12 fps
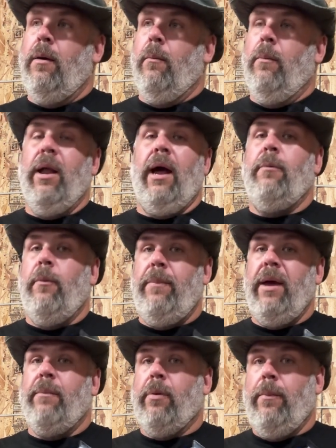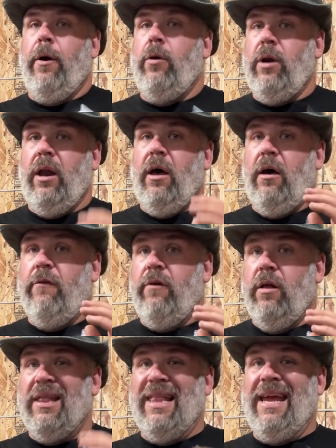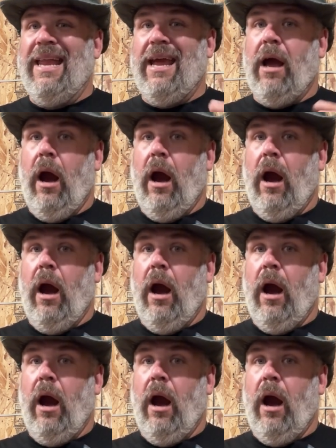but I'm a big proponent of leaning